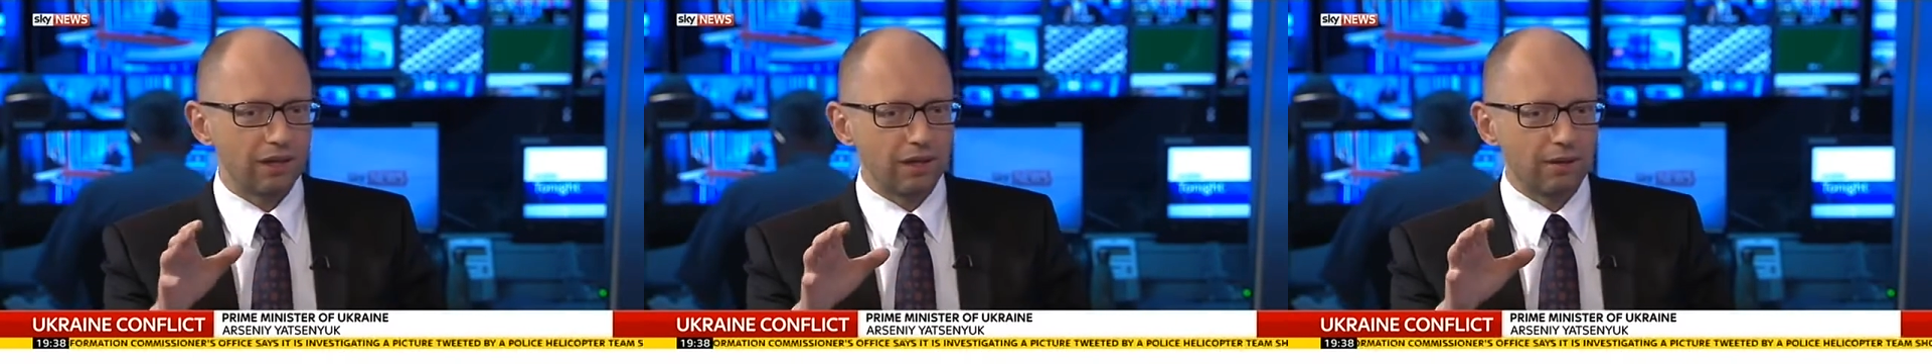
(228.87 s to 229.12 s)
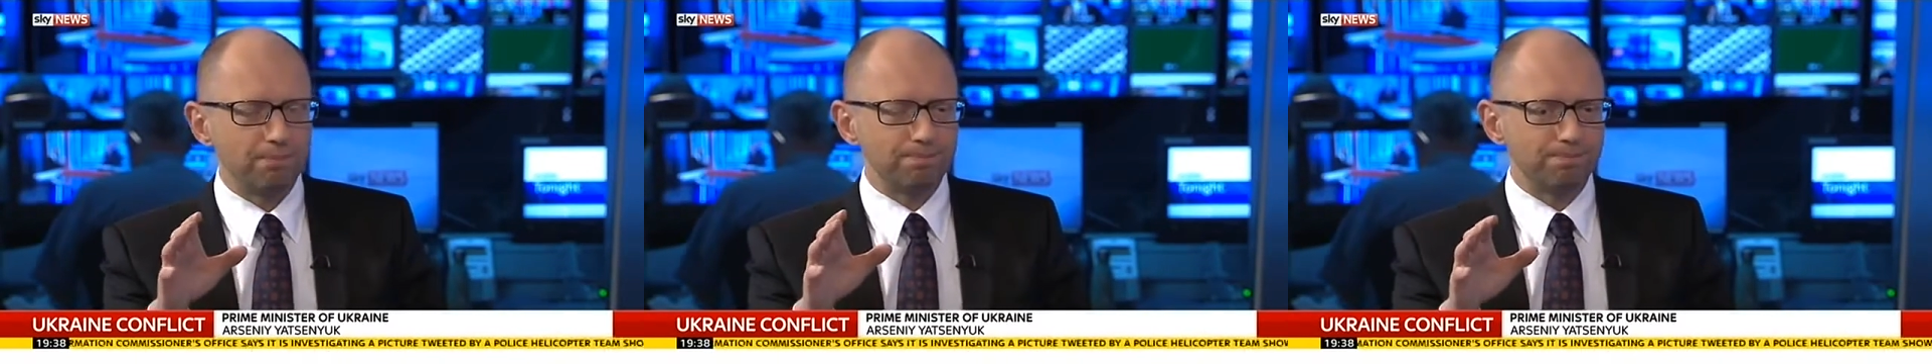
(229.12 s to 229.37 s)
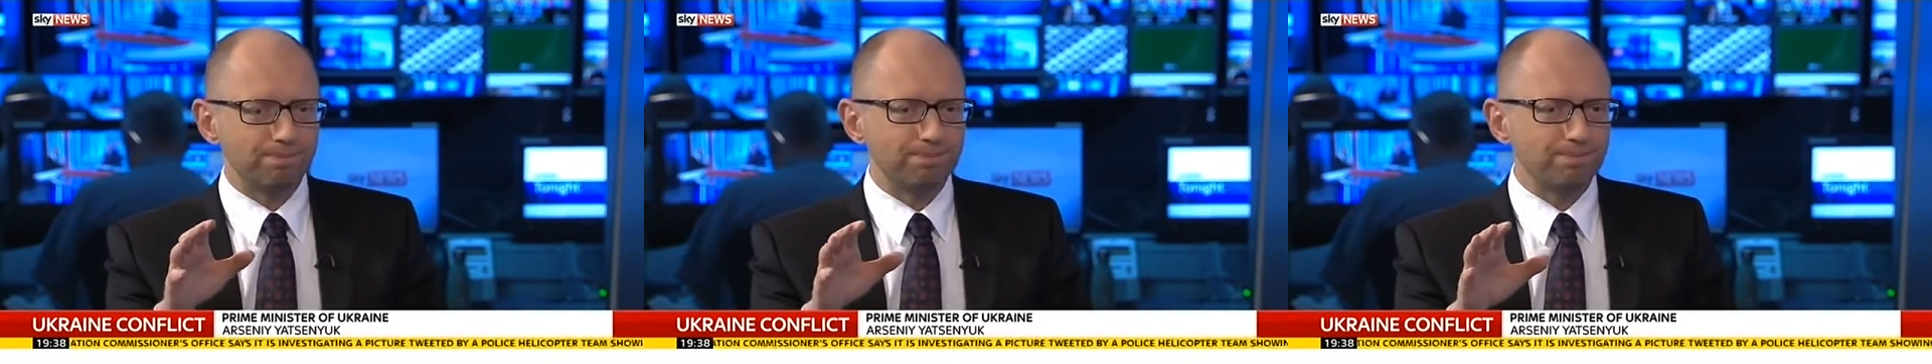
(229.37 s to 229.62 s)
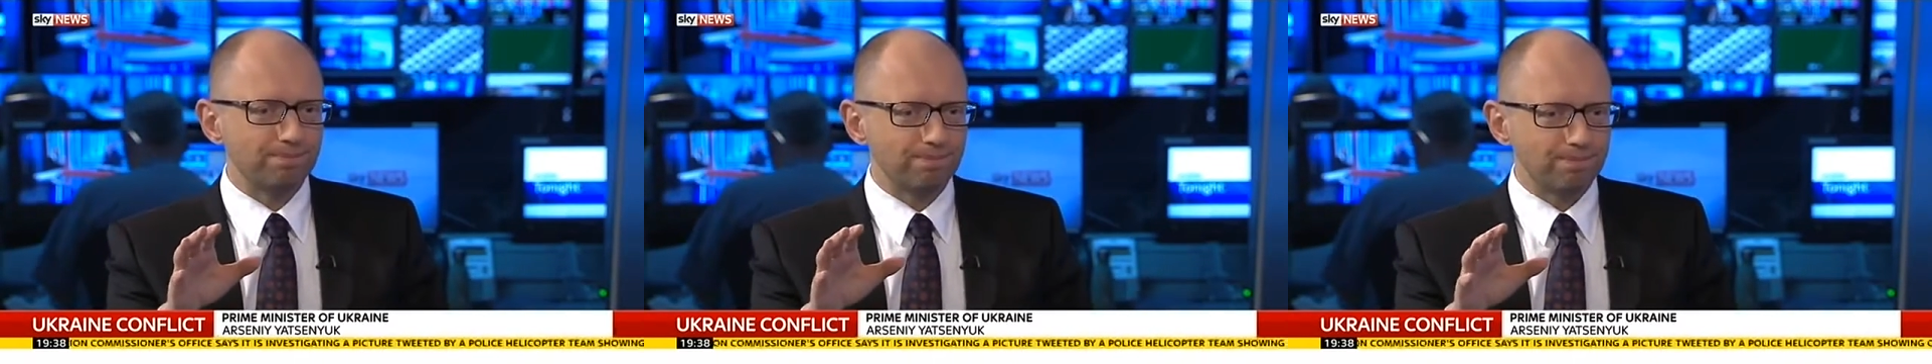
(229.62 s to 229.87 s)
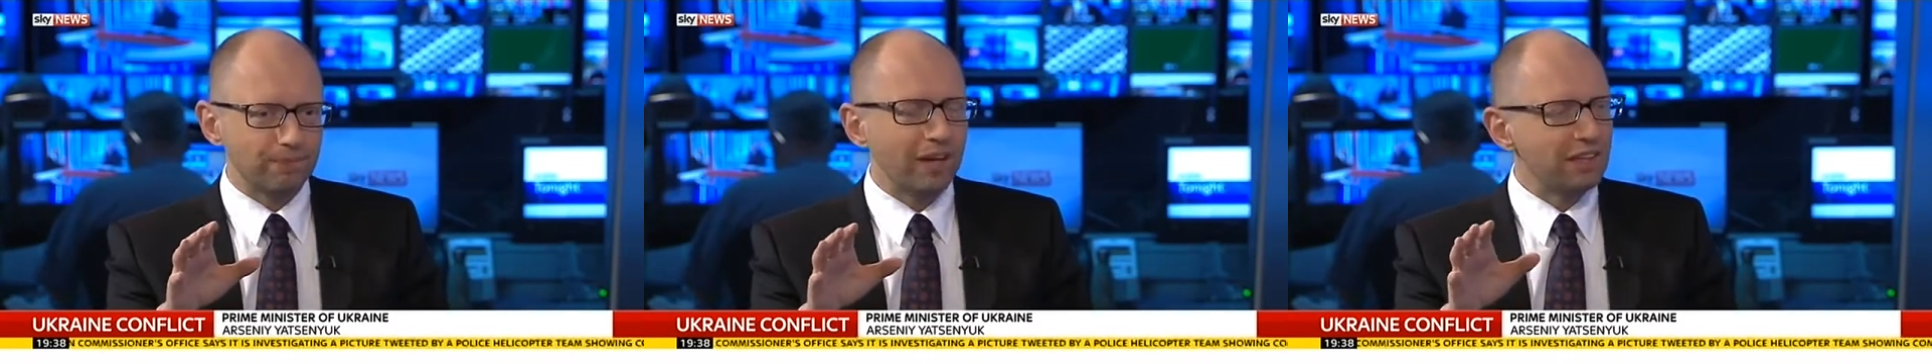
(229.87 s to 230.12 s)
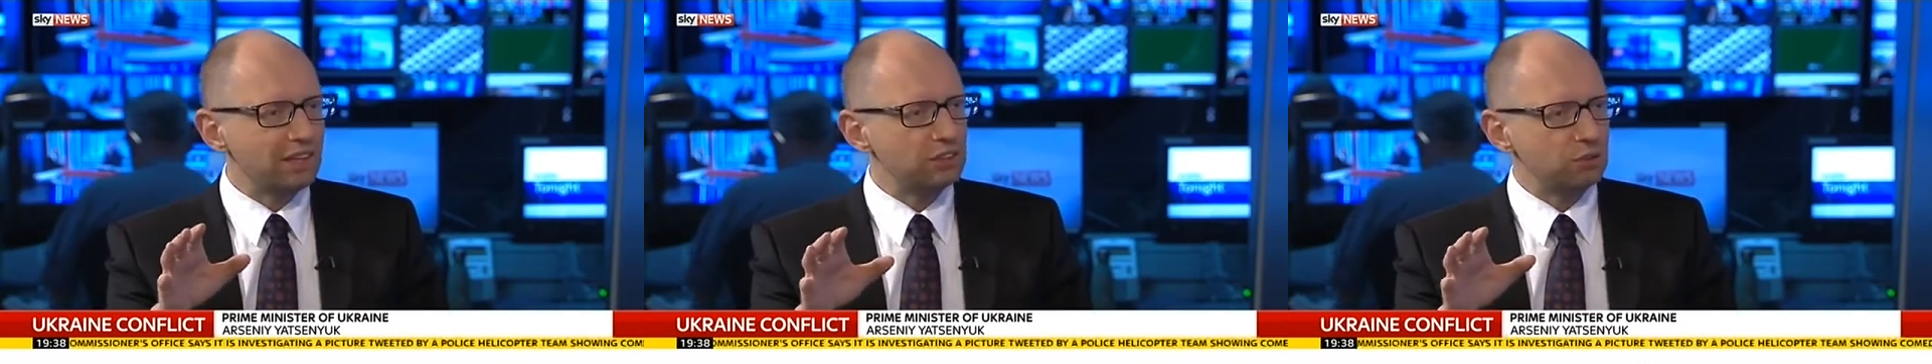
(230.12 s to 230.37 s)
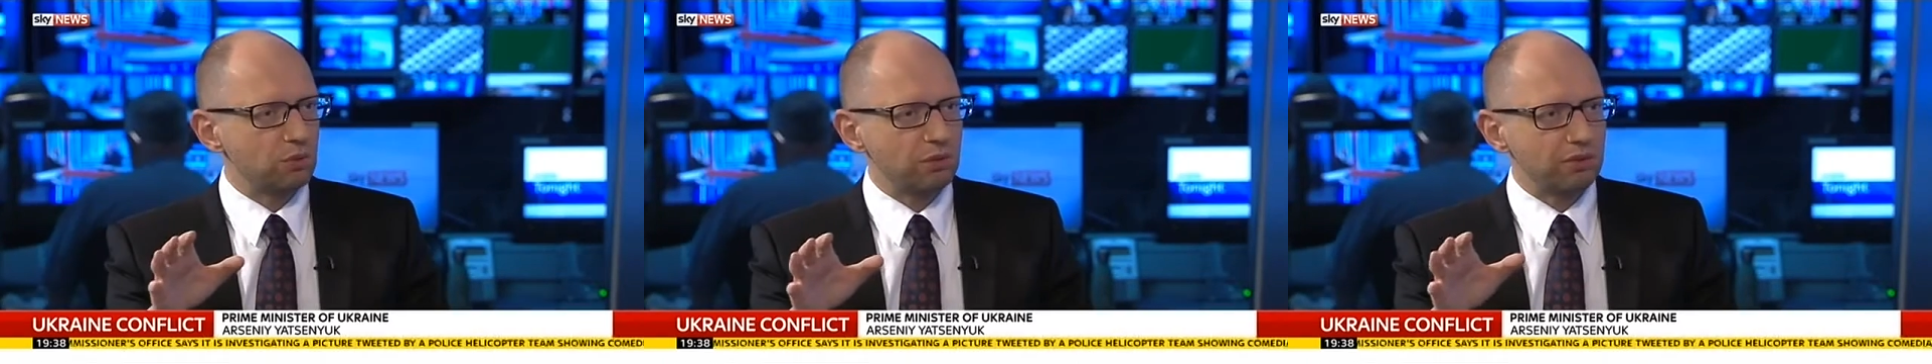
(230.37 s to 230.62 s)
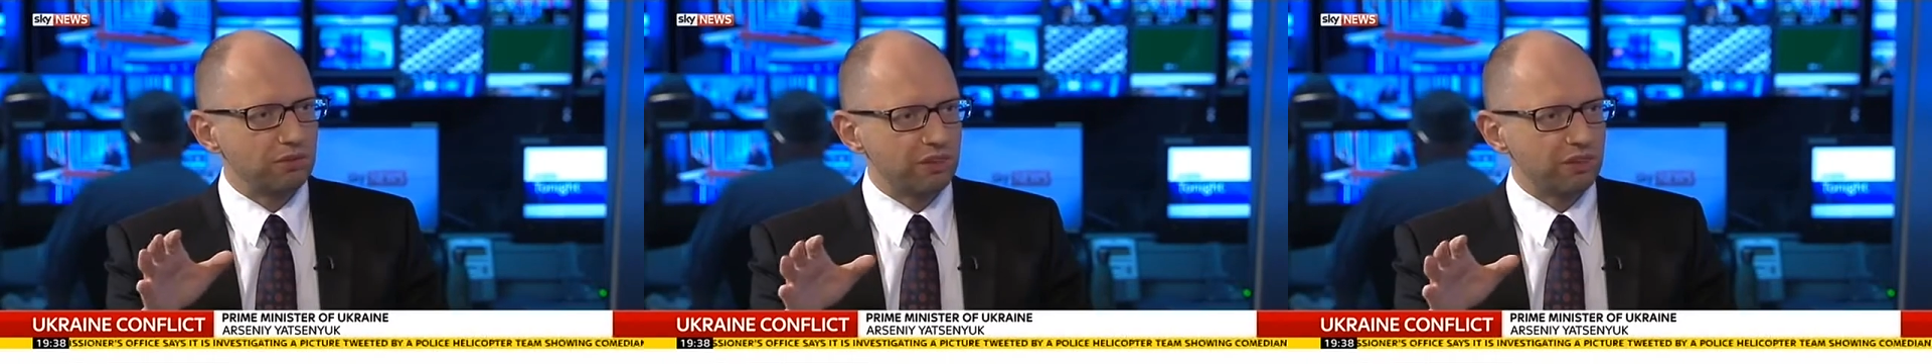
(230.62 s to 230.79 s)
I can strongly